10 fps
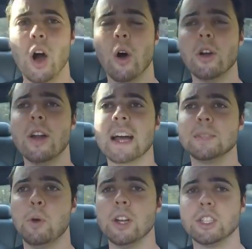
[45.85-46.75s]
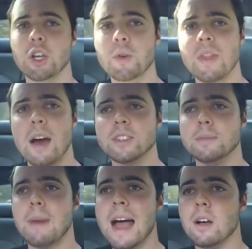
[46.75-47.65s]
The owner has put
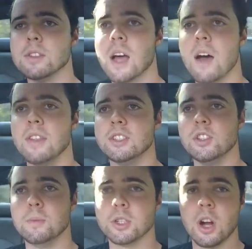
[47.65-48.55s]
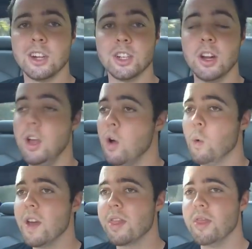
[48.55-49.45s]
2,000 miles on this supercharger
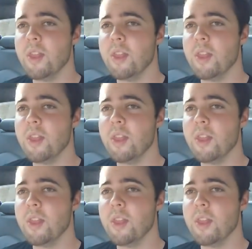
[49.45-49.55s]
with